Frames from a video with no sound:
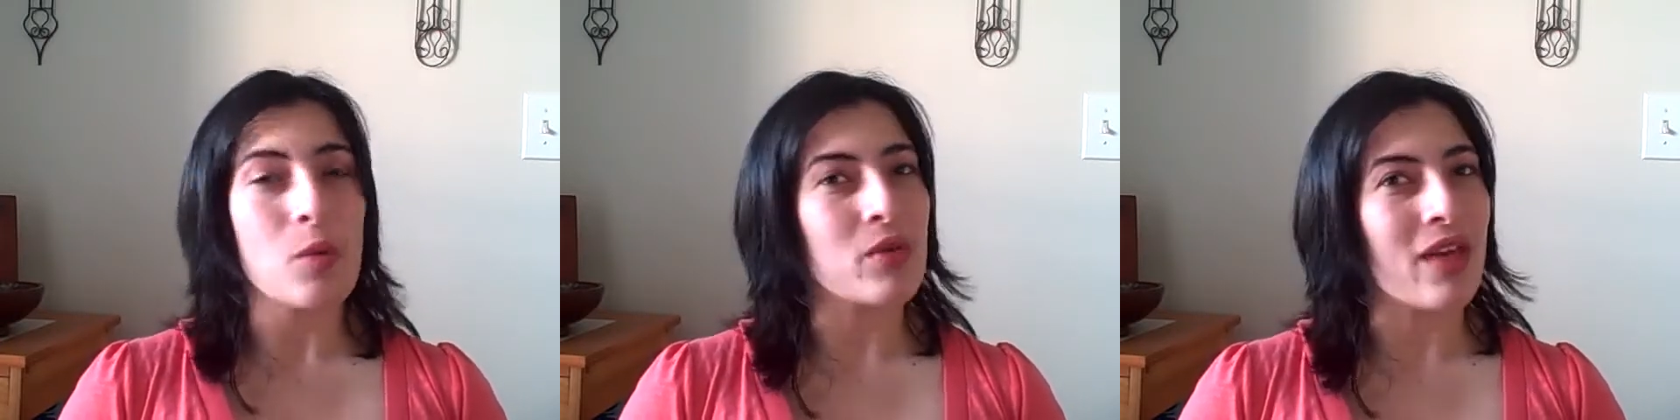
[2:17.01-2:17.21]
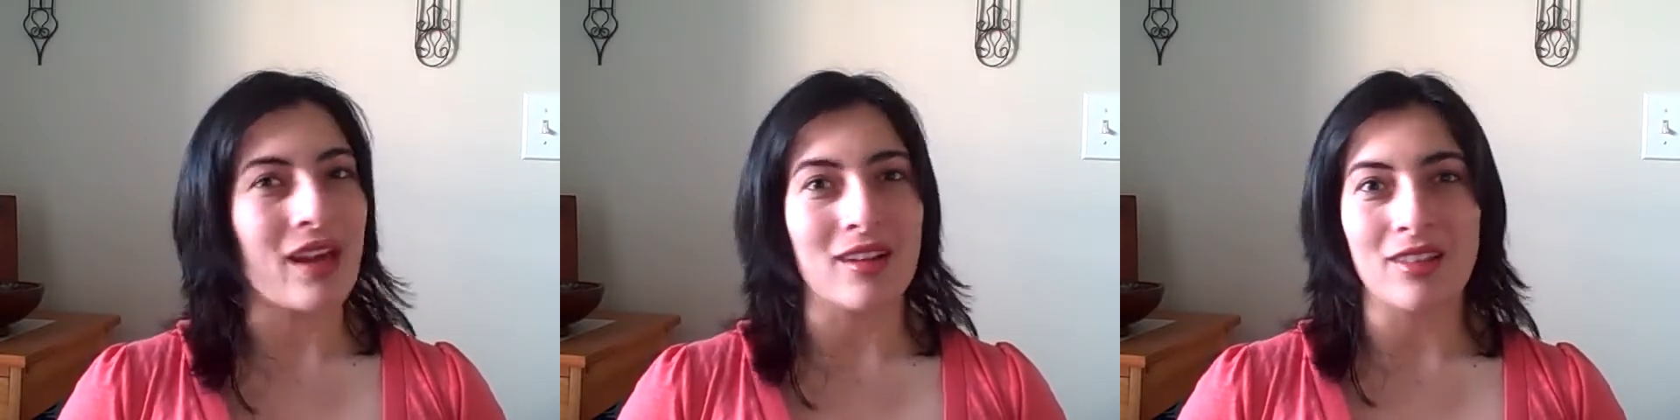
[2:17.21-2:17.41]

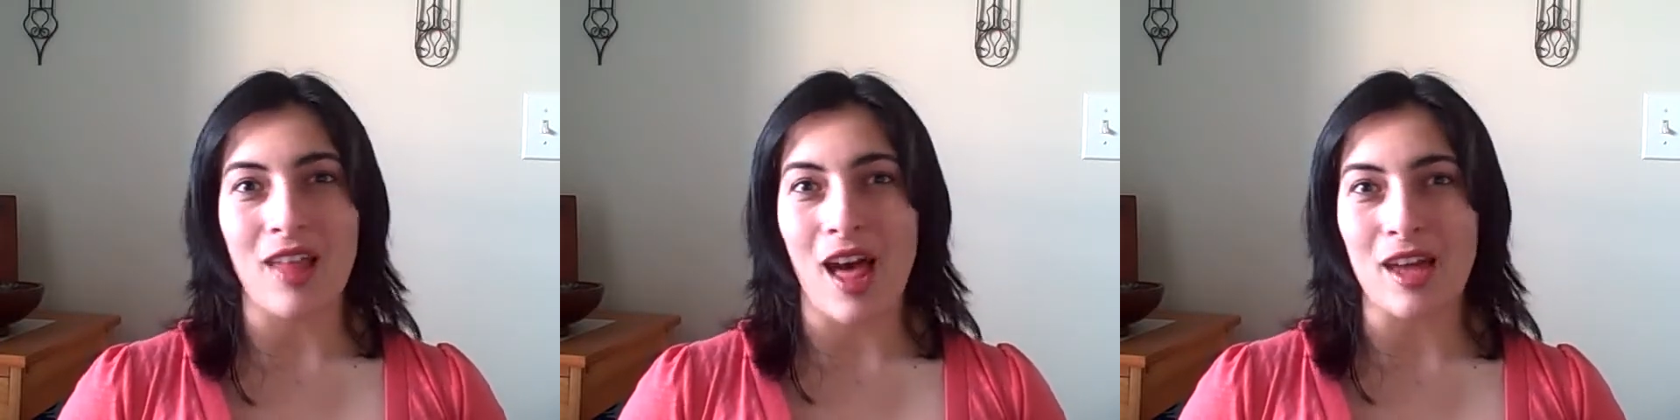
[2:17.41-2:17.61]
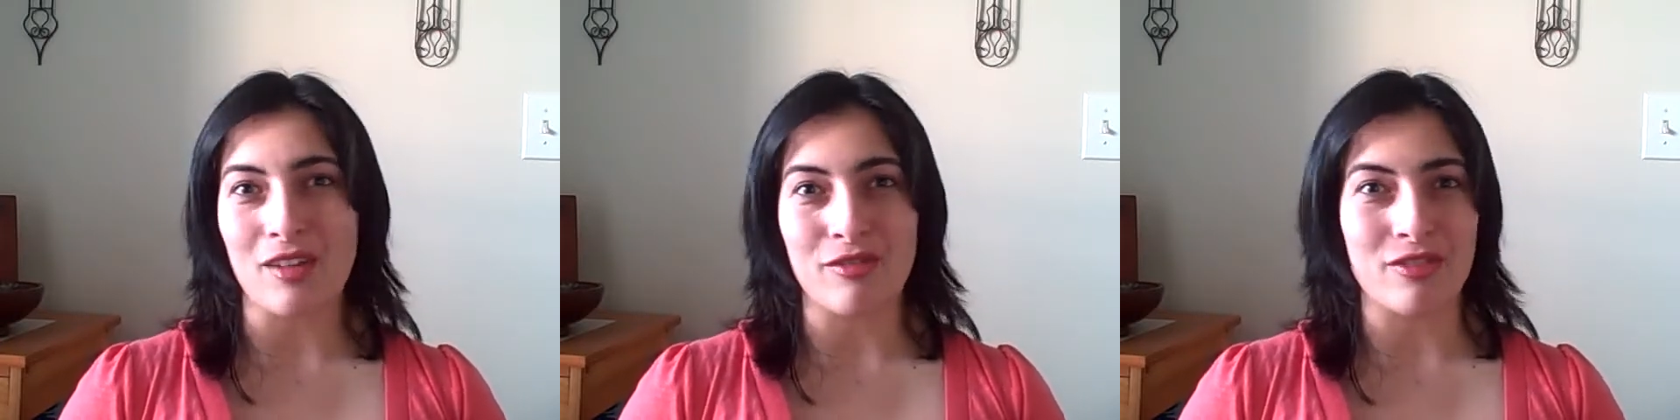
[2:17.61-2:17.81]
without a
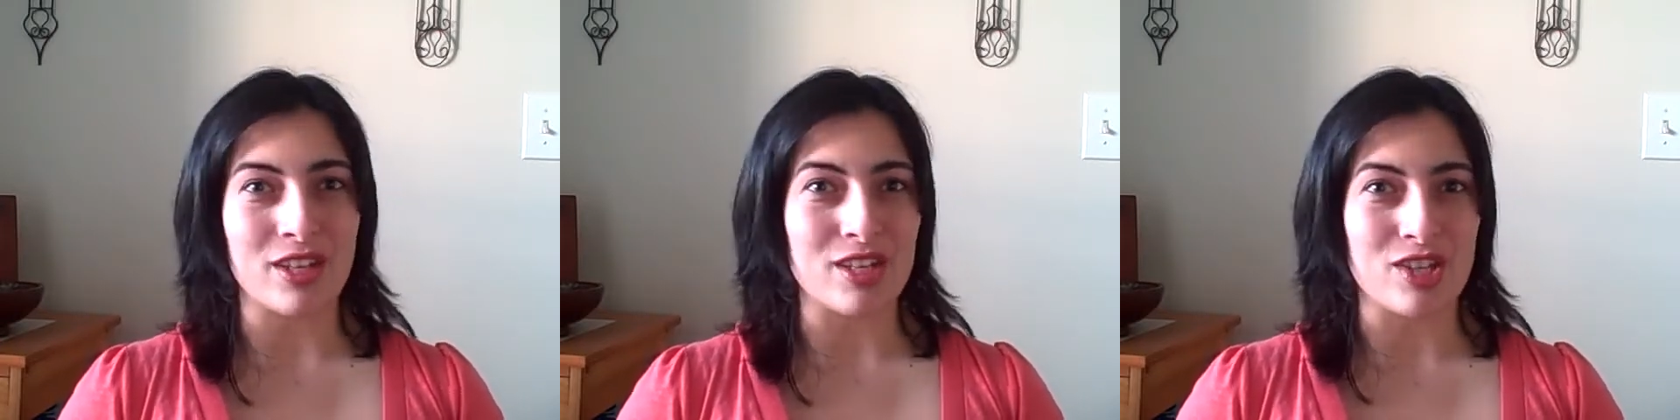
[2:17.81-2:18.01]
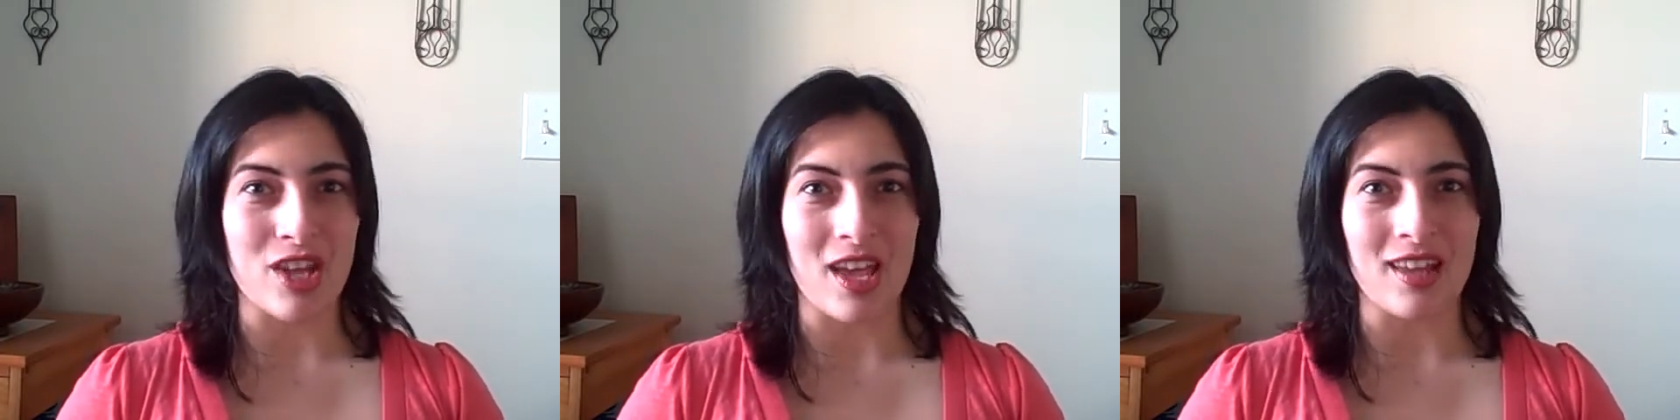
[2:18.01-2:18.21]
lot of
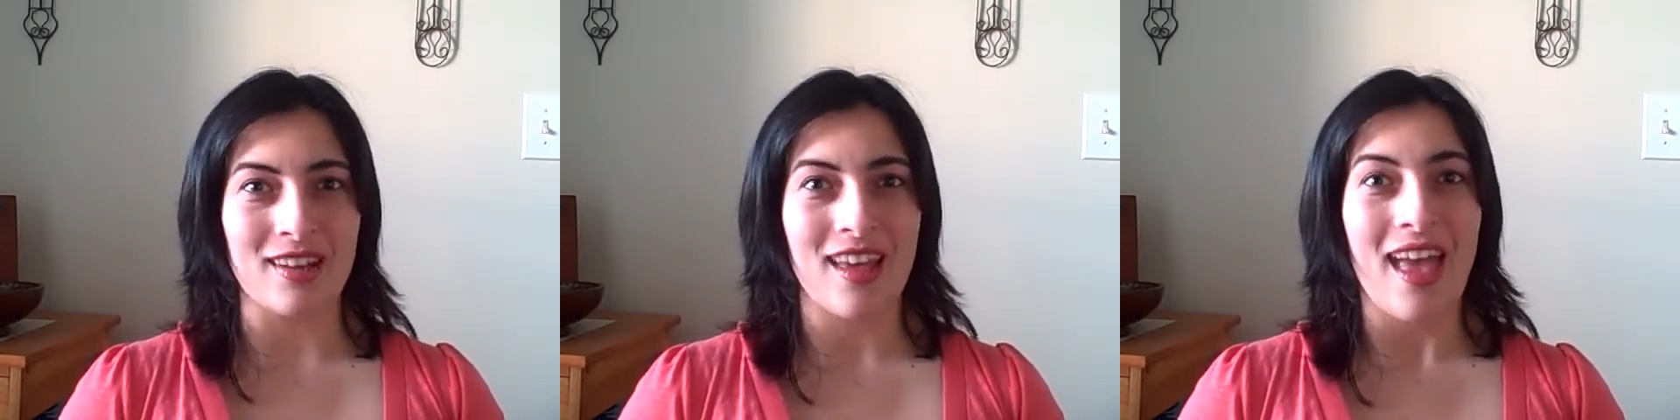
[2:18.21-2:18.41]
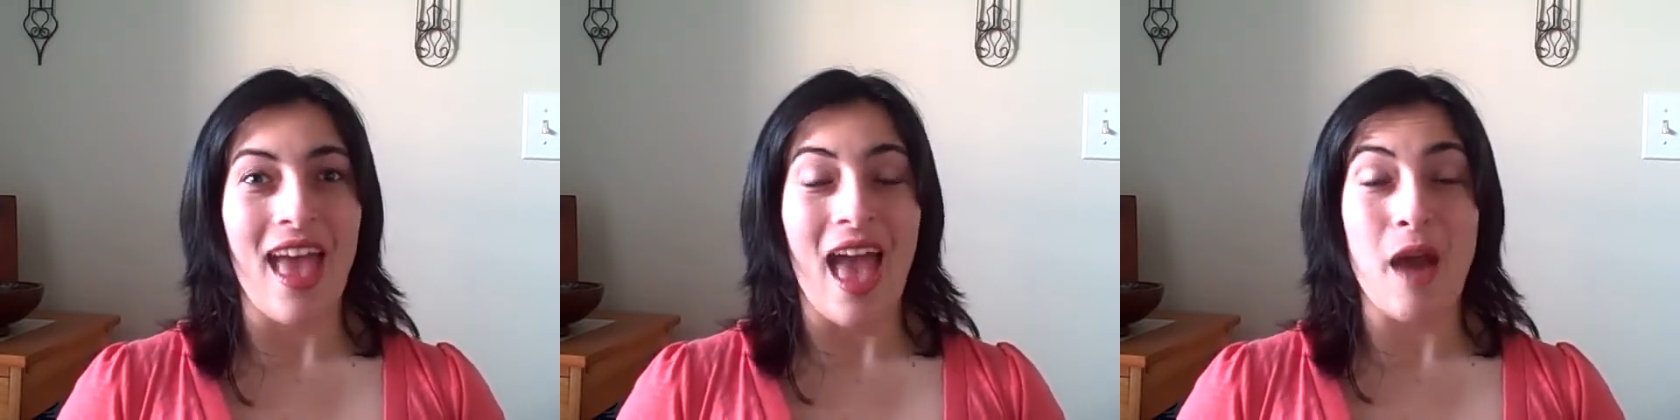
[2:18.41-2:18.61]

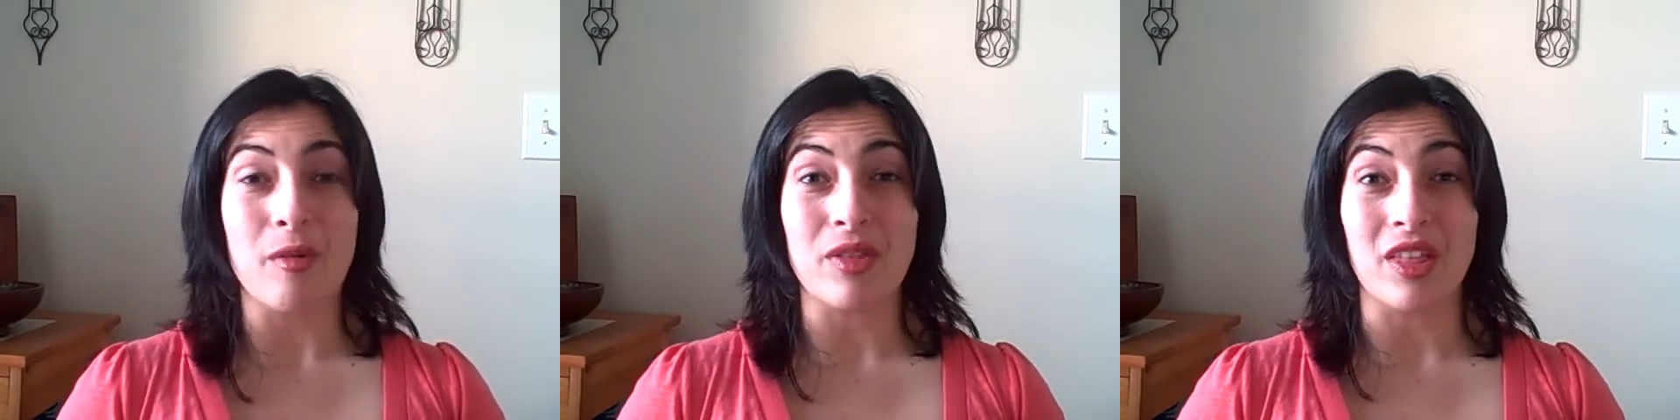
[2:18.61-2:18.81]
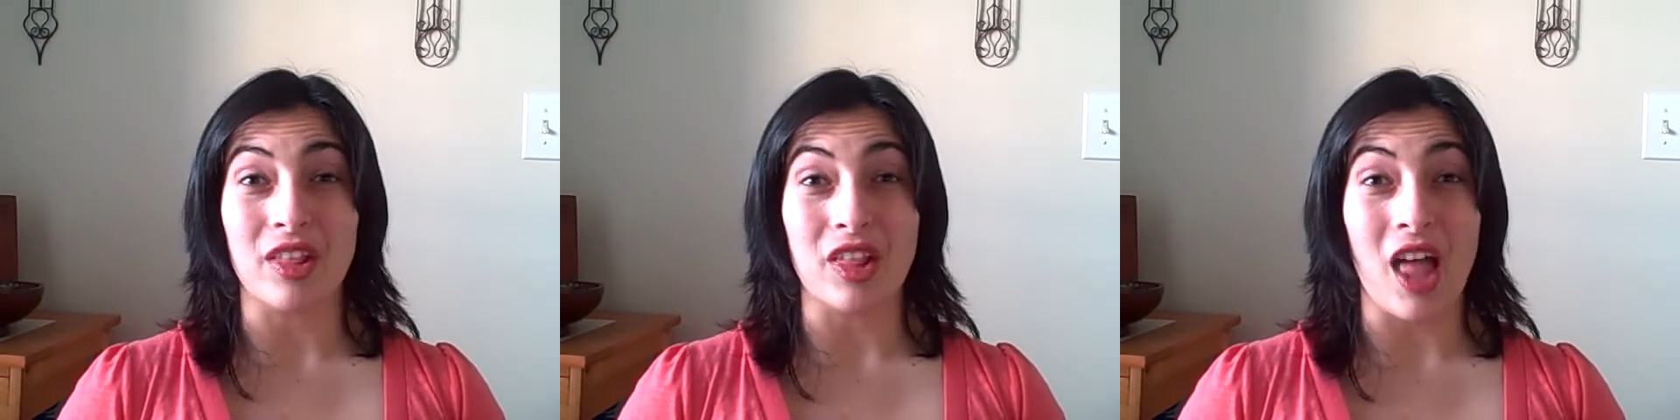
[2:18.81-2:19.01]
vision
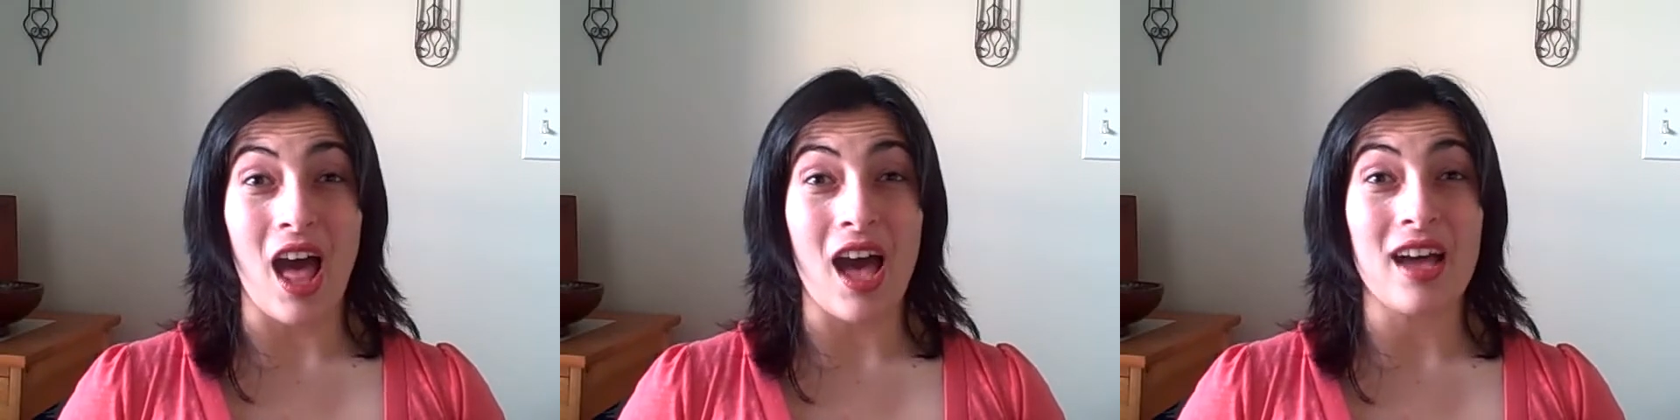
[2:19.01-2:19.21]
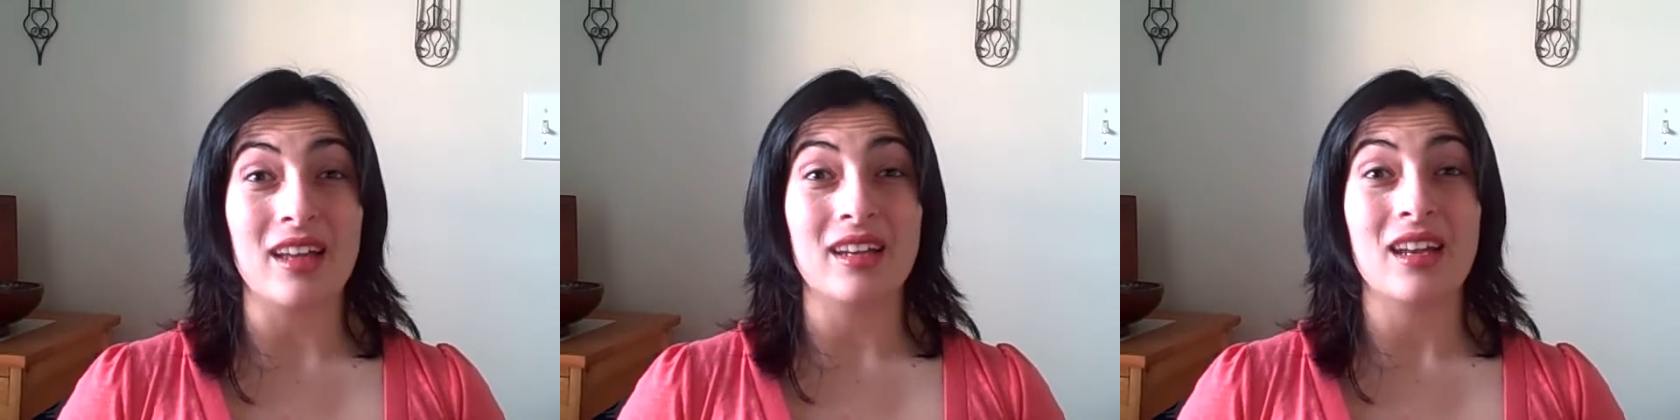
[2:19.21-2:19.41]
and with a
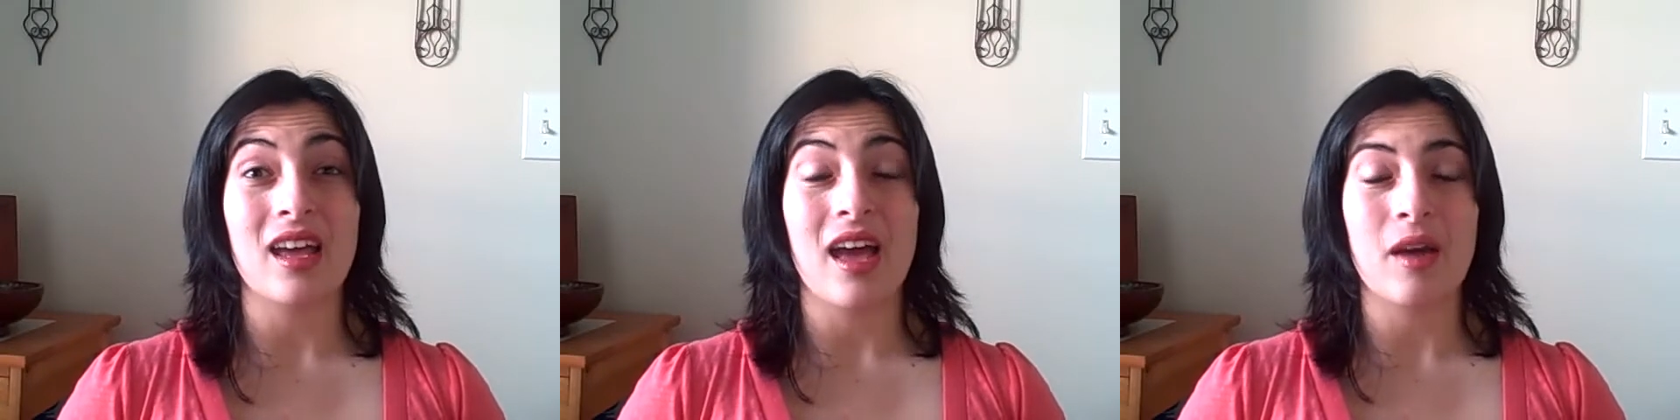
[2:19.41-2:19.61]
lot